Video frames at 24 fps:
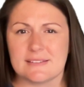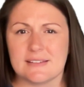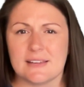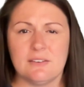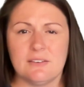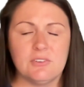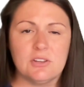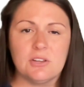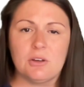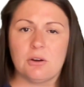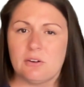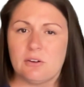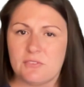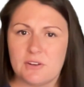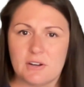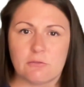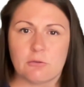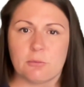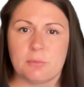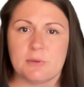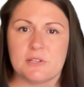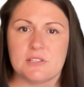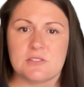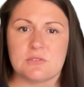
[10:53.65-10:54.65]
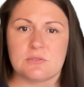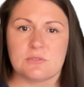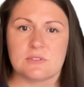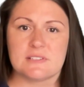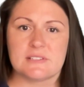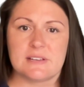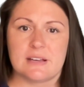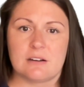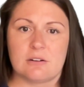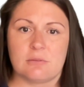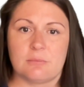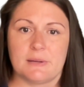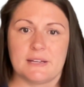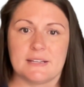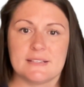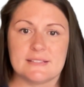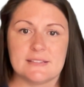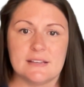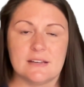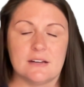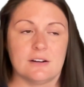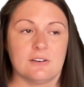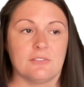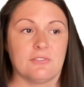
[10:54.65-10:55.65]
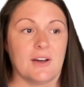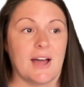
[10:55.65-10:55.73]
even though I've never been suicidal myself,